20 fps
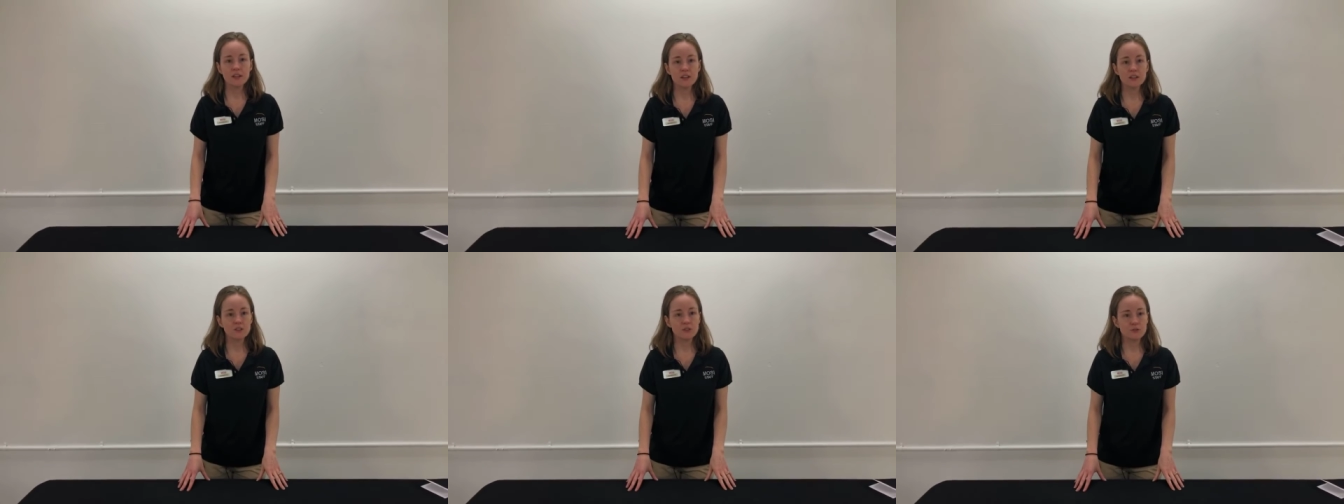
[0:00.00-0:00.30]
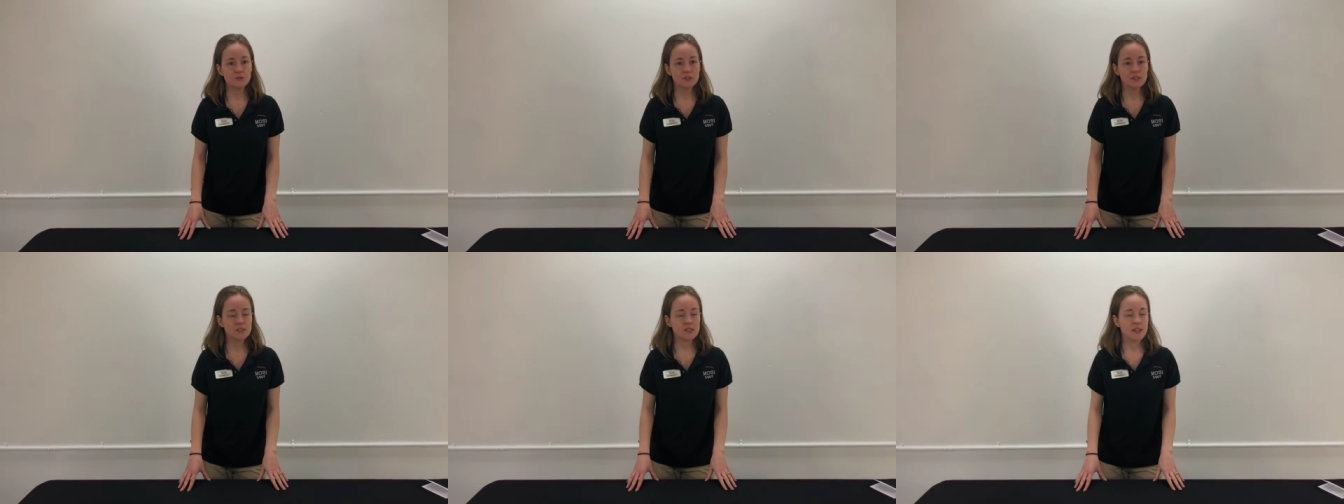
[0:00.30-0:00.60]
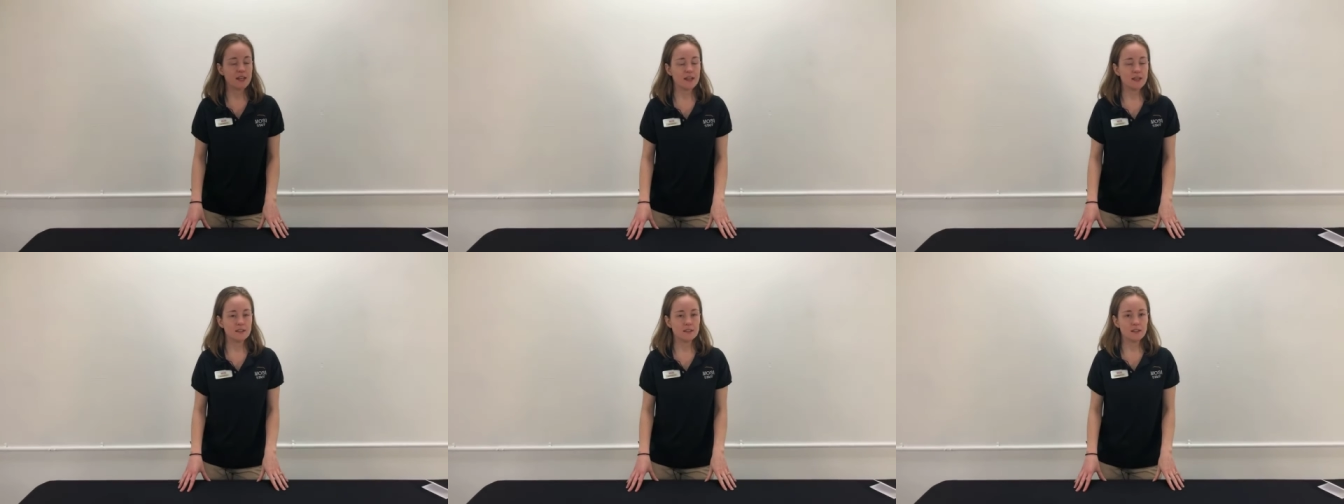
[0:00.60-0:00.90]
use this
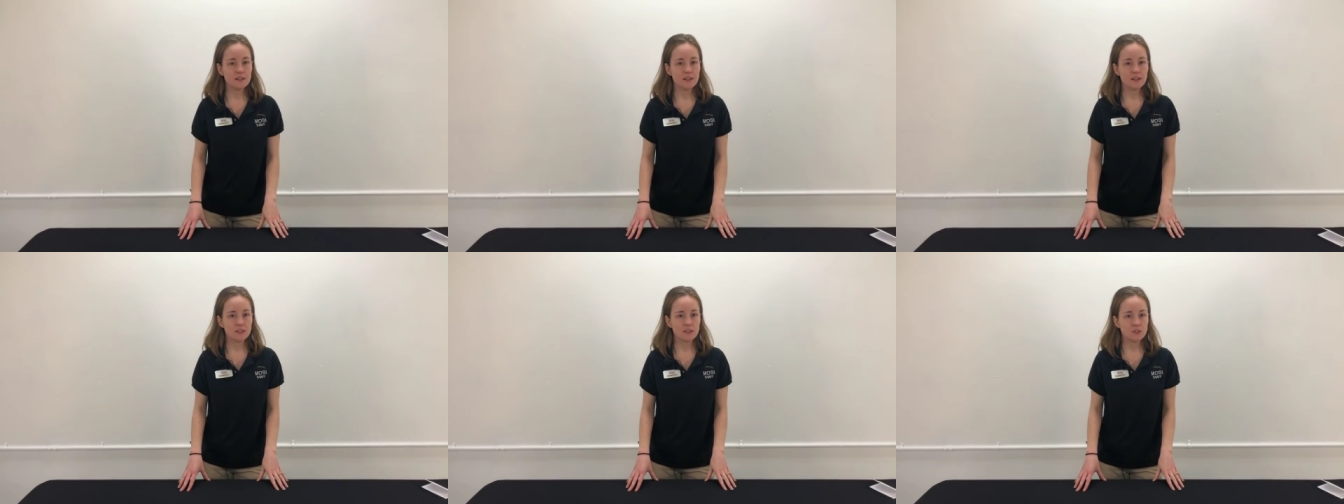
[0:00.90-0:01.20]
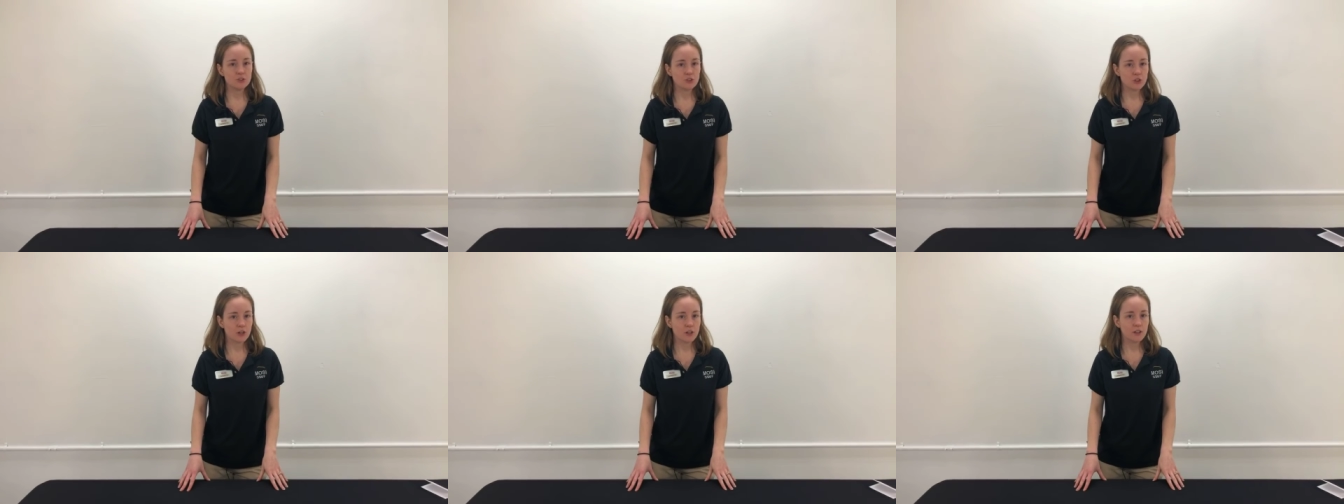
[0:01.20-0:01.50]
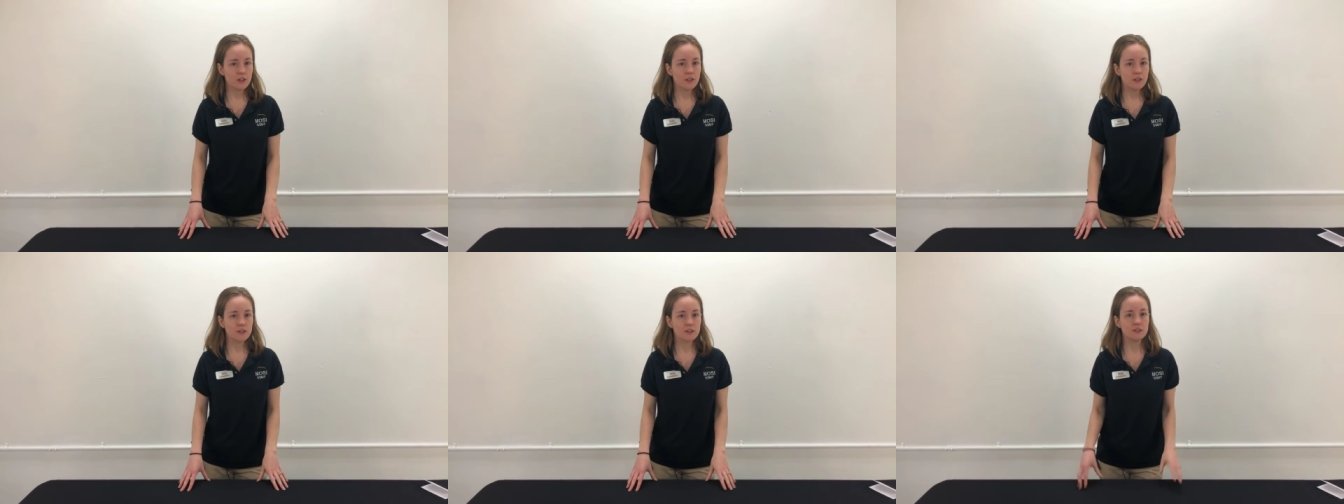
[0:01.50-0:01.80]
handy dandy
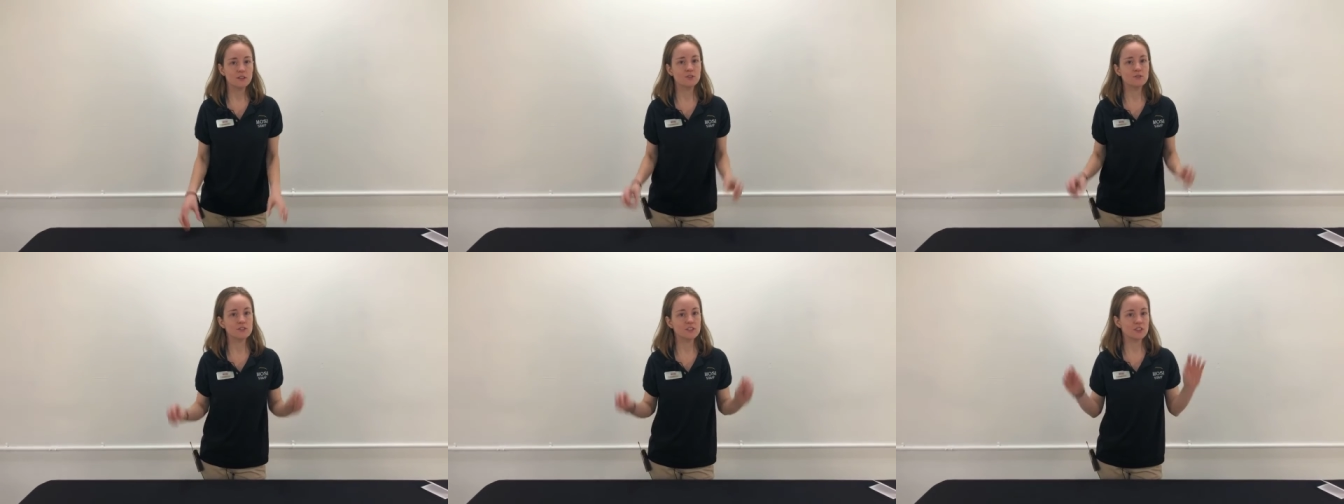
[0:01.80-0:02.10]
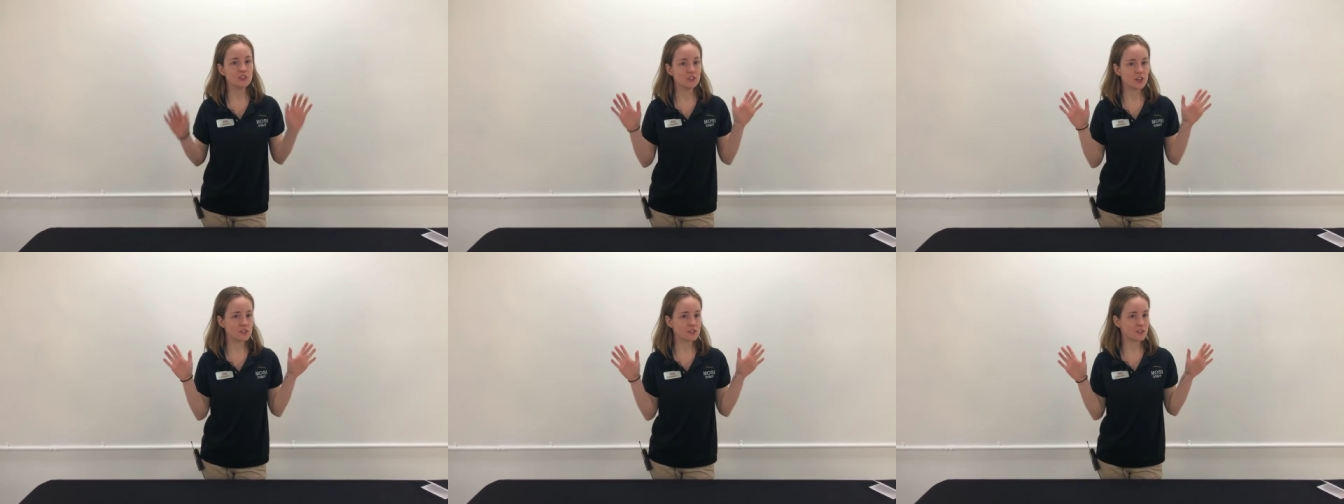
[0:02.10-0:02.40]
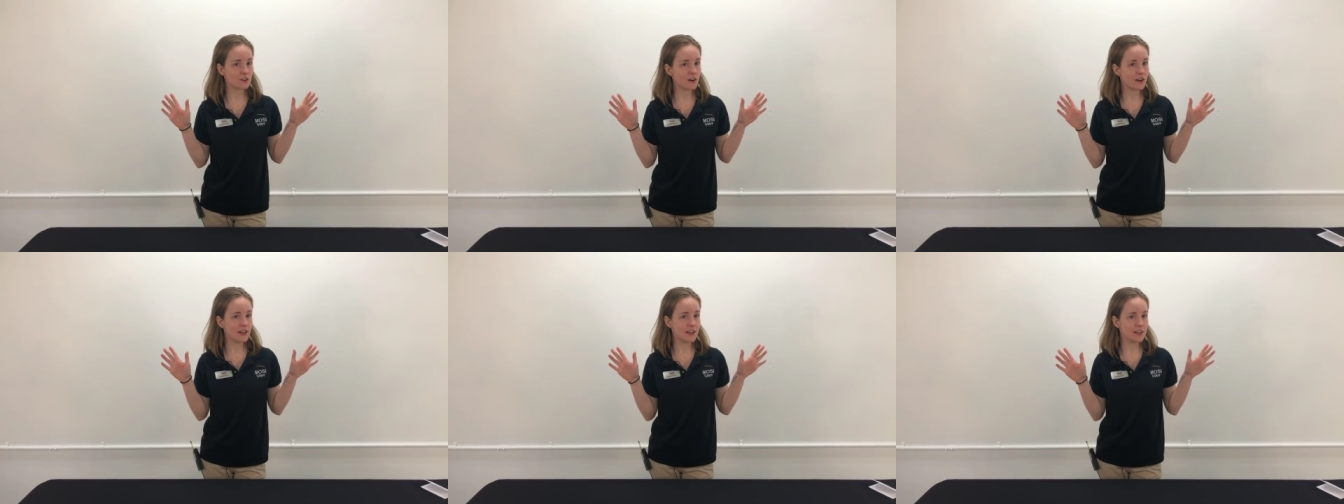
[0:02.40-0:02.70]
trick using just
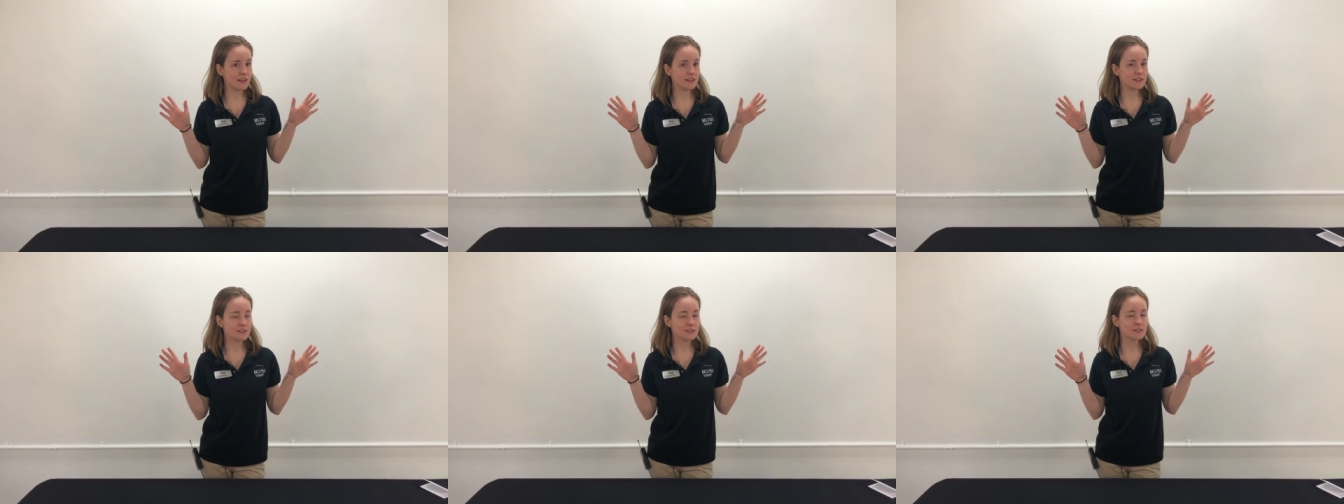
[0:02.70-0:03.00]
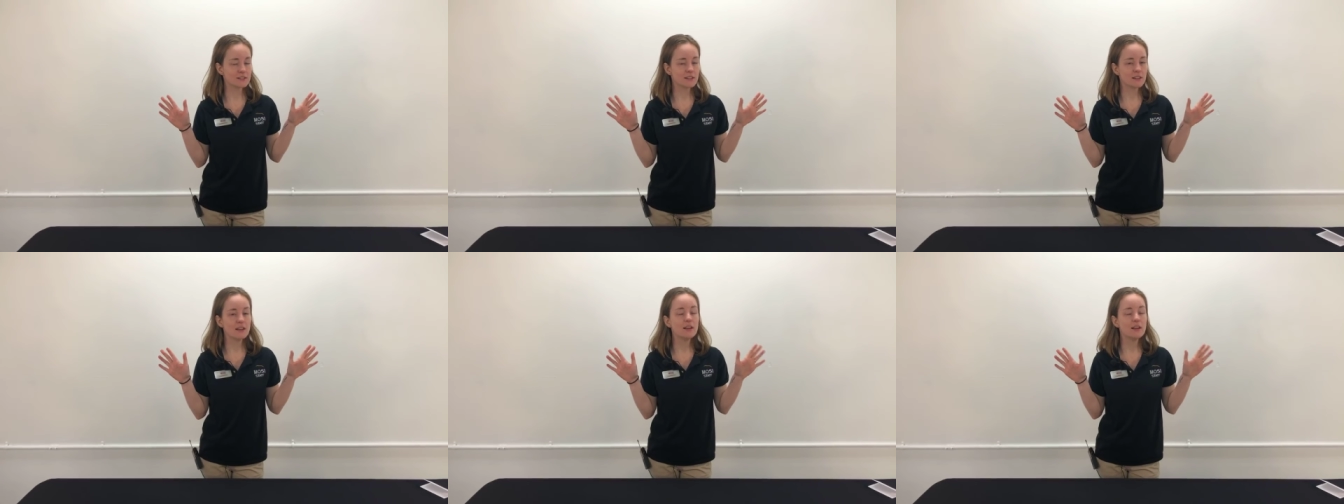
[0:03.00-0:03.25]
our hands.